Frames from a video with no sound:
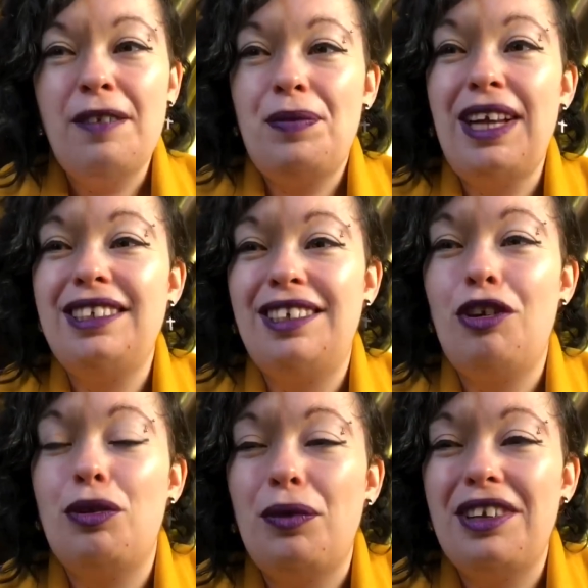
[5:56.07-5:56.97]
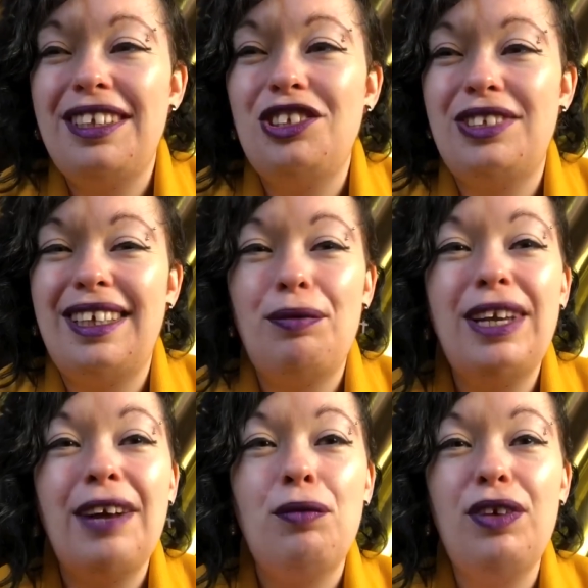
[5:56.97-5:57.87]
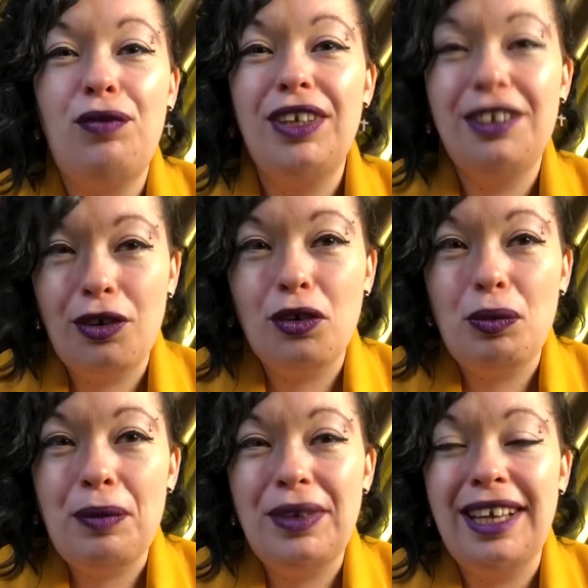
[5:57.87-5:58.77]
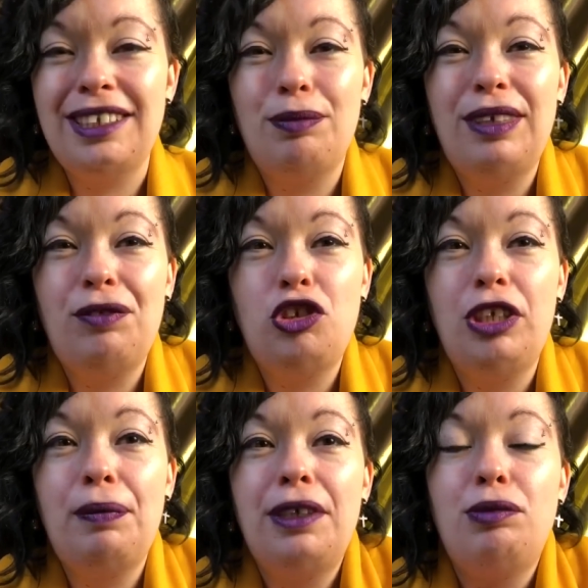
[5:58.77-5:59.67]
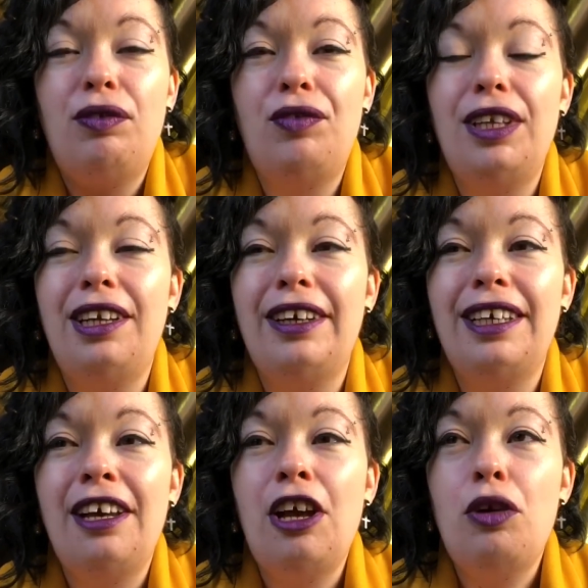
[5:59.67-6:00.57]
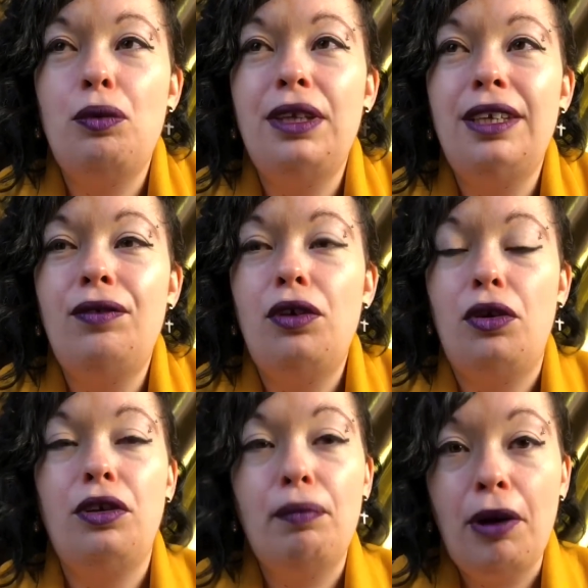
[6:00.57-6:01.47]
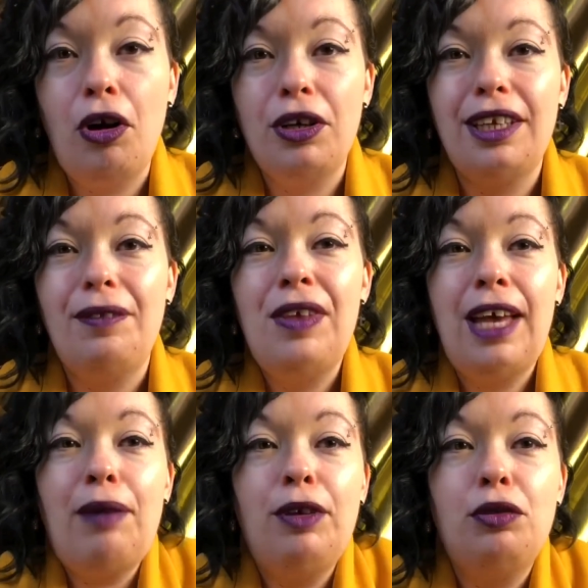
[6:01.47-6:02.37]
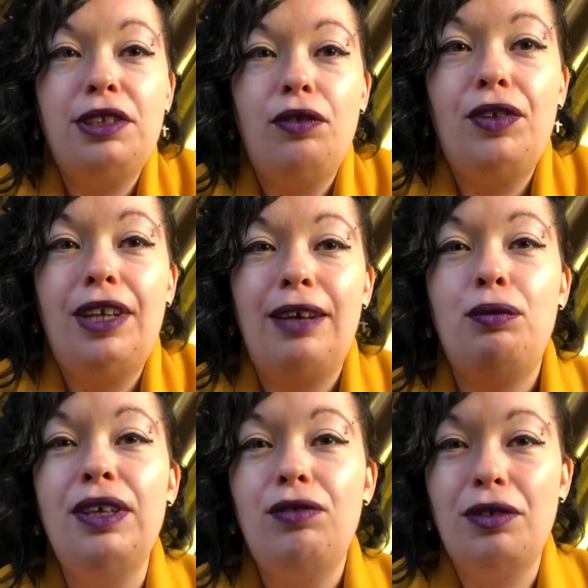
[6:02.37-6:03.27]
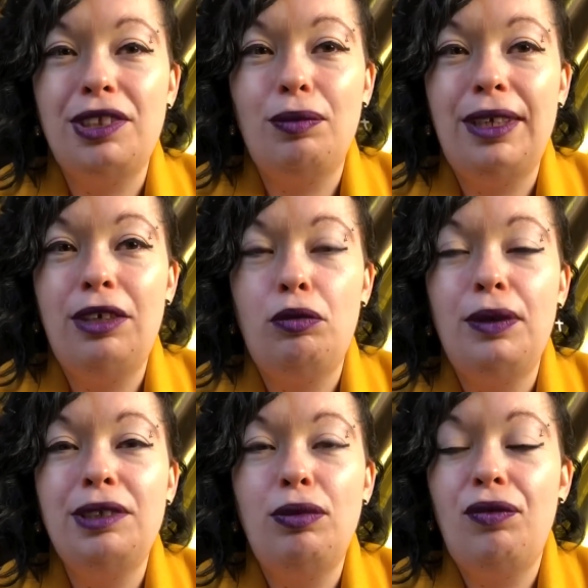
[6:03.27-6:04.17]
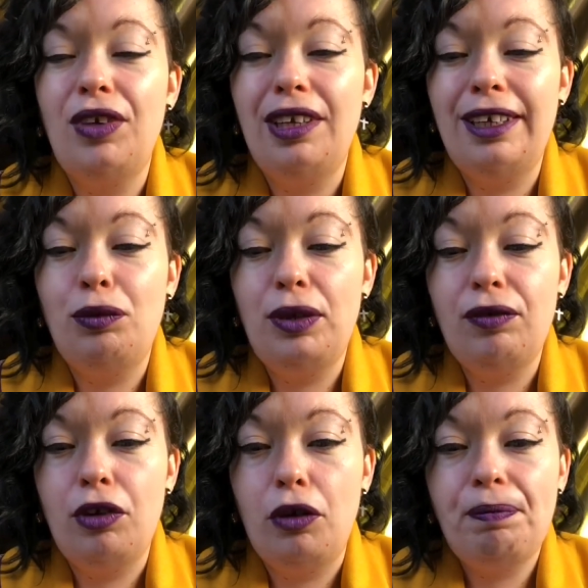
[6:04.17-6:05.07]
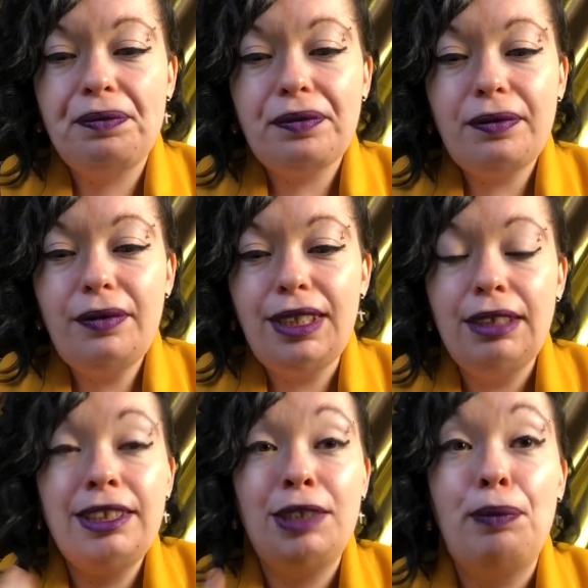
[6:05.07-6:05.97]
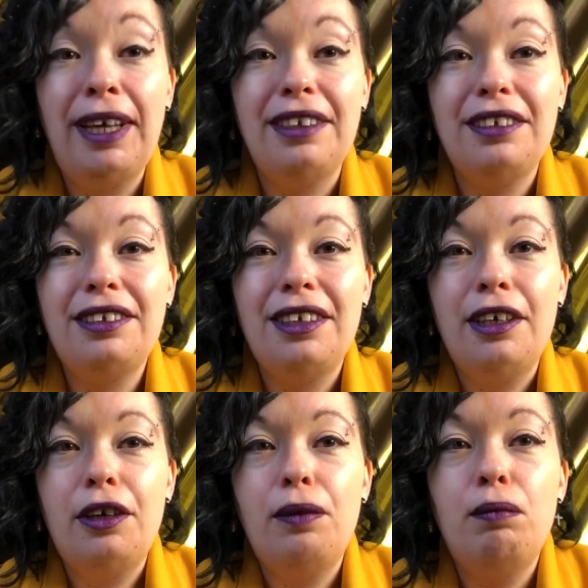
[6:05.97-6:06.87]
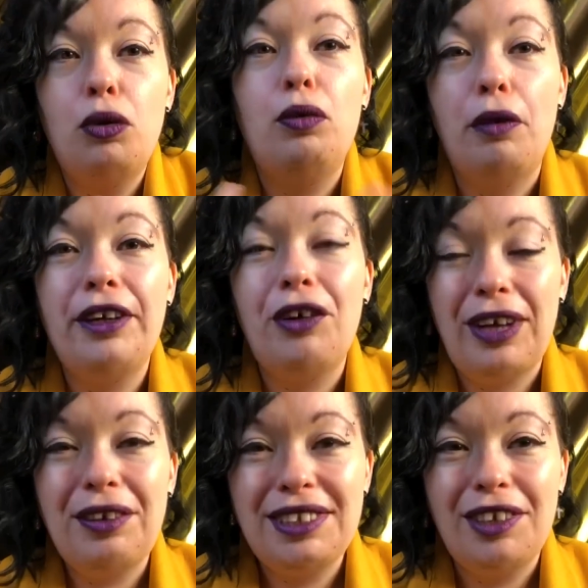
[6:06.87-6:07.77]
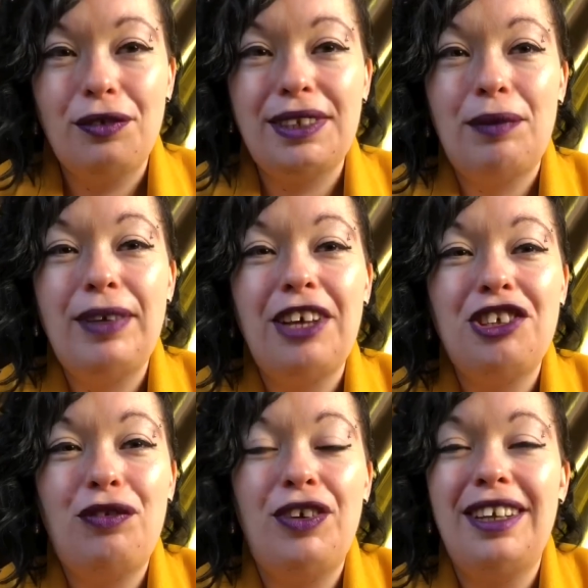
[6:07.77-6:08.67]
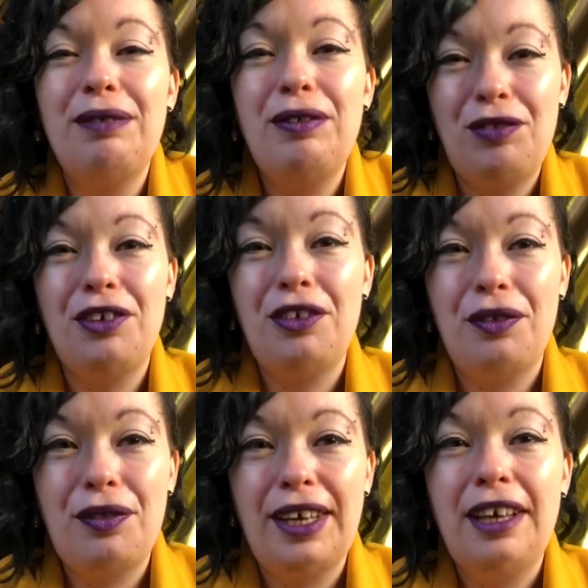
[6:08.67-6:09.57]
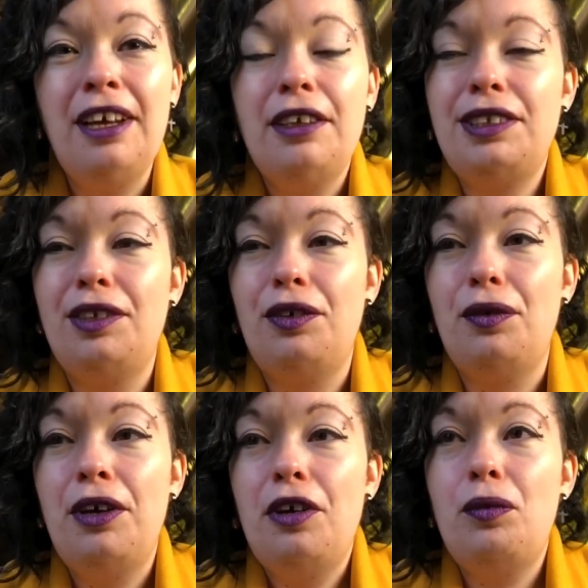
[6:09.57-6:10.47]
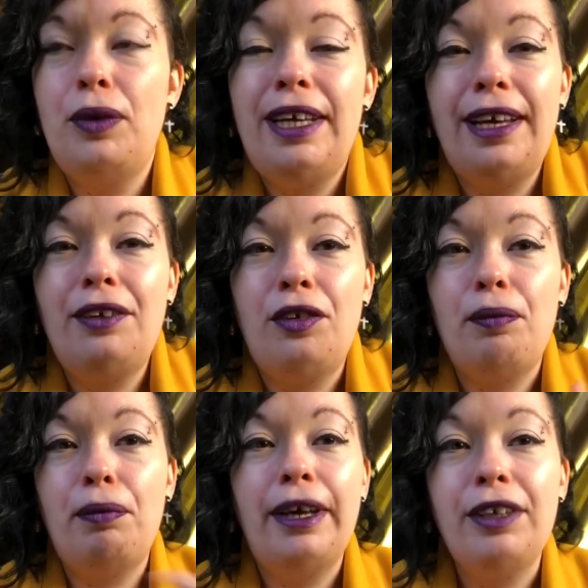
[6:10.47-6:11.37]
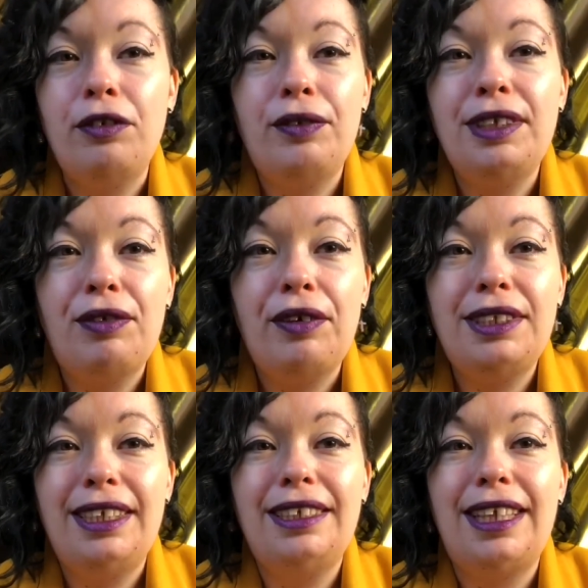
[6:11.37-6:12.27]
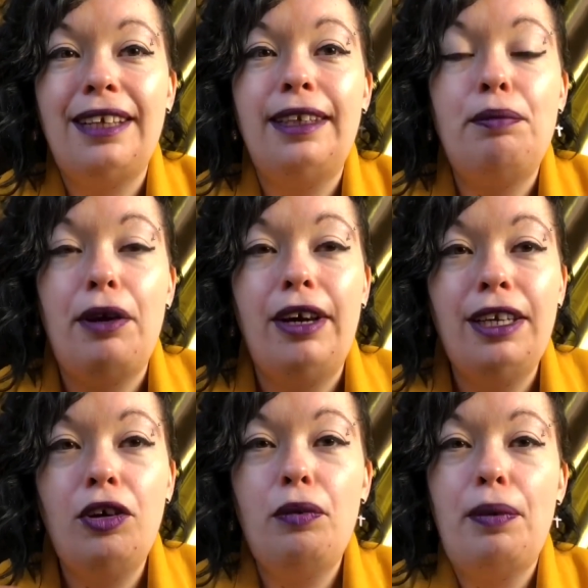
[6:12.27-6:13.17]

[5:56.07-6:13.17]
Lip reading: That's another one of the issues. Like, we feel good when we get something for cheap because we feel like we've gotten a bargain, and we also like we've done something good because we feel like we've not spent more money on ourselves, and we actually feel like we've done a good thing. So we end up buying all of these various things, and they pile up,